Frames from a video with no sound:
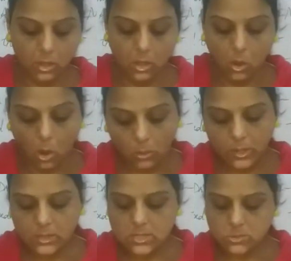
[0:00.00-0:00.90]
Already
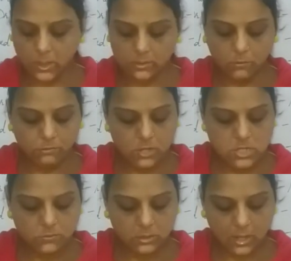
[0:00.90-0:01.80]
in the street, the first
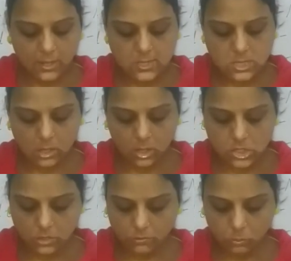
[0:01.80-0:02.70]
of the night's
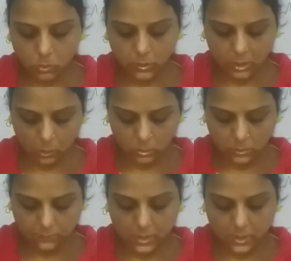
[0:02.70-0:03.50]
shift moving out.